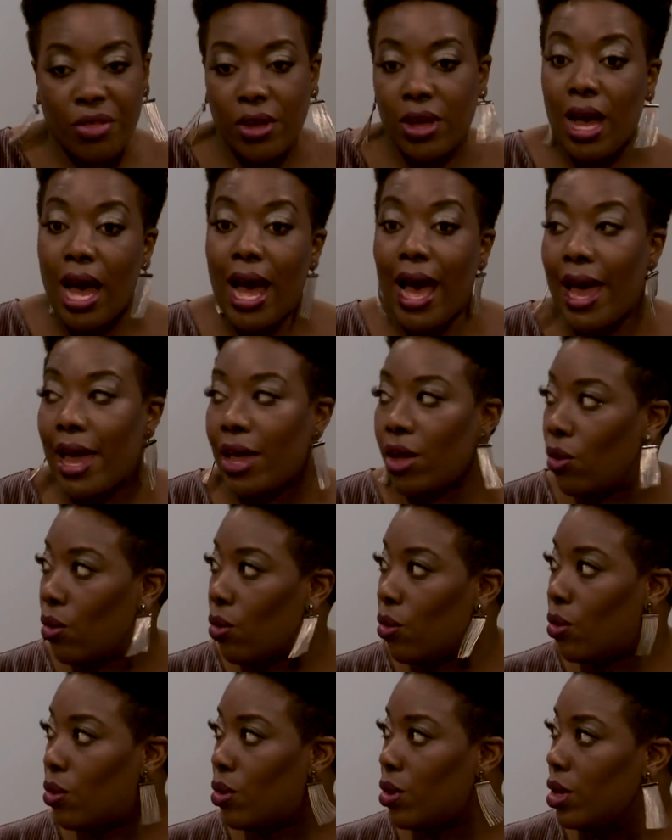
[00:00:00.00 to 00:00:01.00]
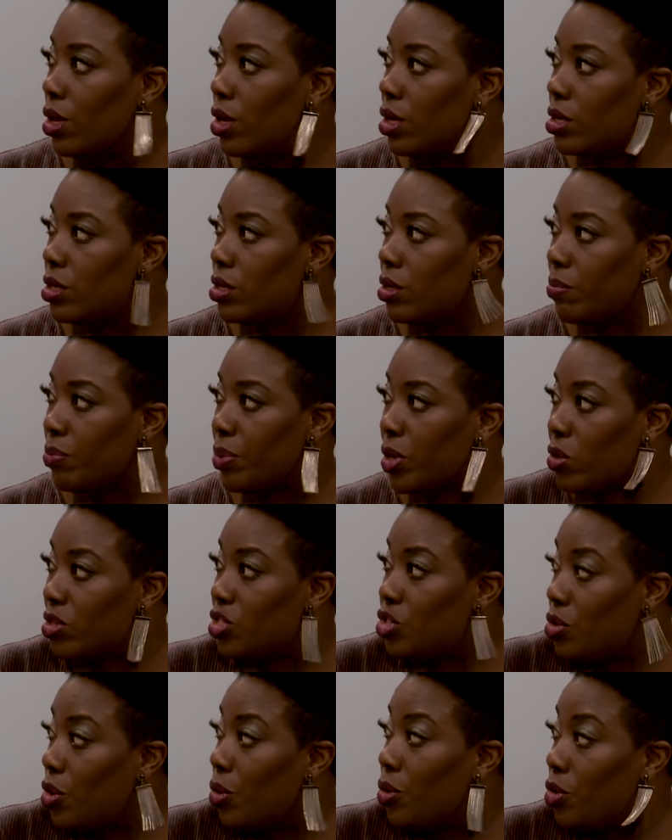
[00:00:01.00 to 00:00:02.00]
the guy or because
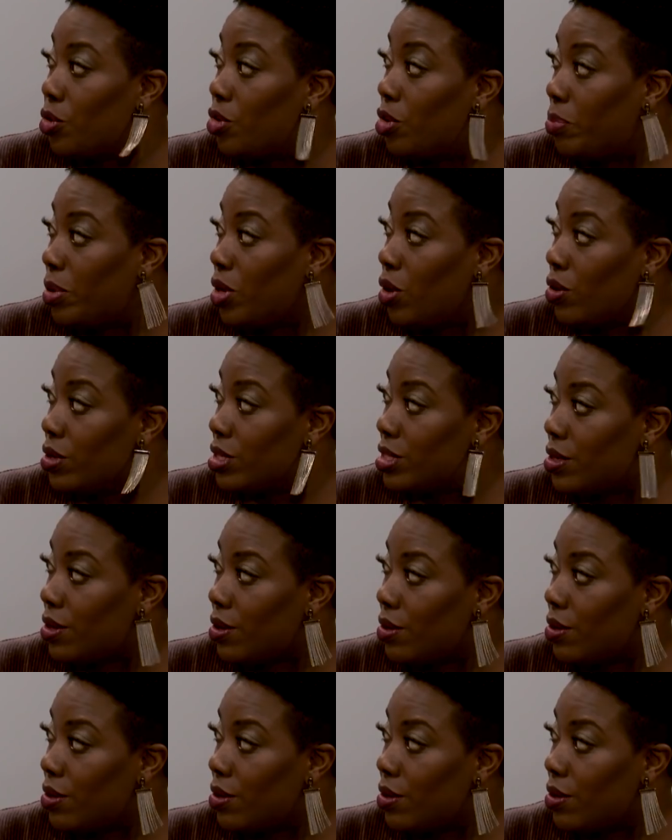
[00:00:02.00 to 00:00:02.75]
you know who you belong to.